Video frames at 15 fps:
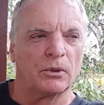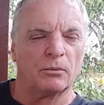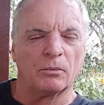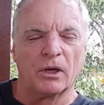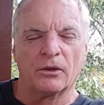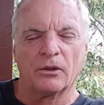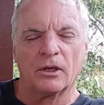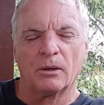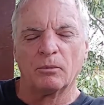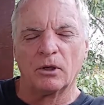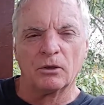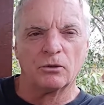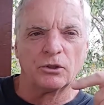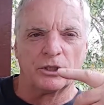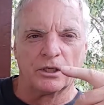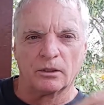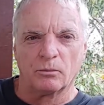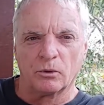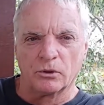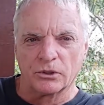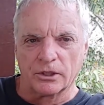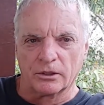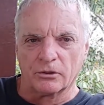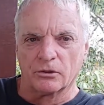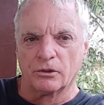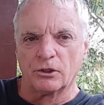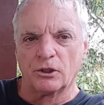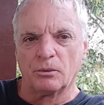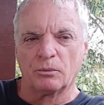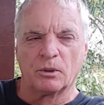I'm going to go check the motorcycle. So I
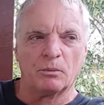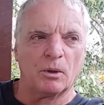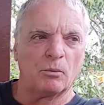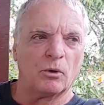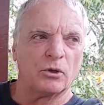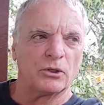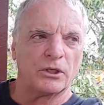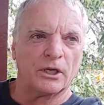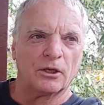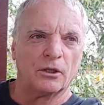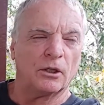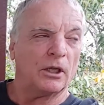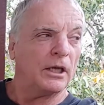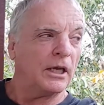jumped on my motorcycle.